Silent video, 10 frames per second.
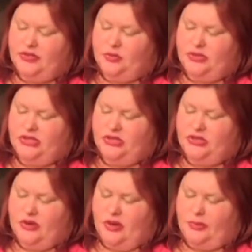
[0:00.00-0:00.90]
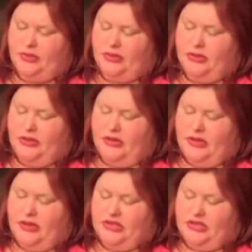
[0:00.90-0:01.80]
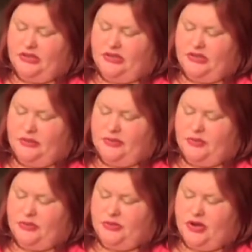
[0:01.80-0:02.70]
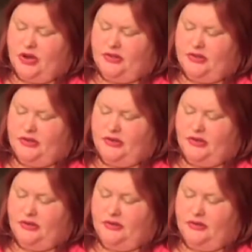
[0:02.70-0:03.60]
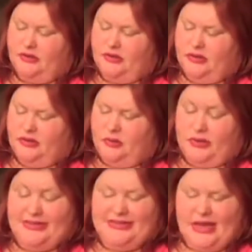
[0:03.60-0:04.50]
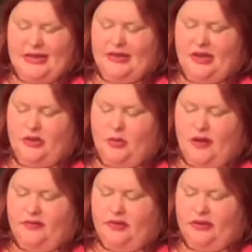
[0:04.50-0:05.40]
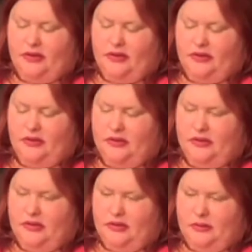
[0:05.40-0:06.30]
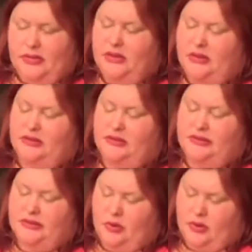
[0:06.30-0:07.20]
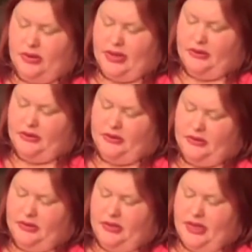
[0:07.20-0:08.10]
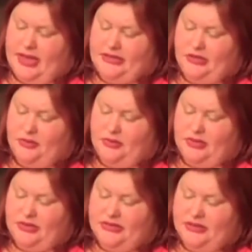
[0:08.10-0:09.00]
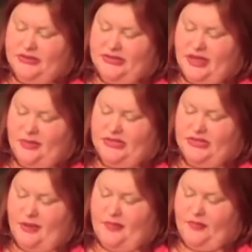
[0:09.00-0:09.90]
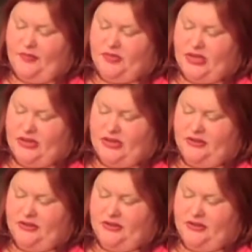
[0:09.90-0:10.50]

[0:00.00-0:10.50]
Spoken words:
twitched and drummed, and she licked her lips with her scarlet tongue. "What exactly are you offering?" "Me," said Coraline, and she gripped her knees under the table to stop them from shaking.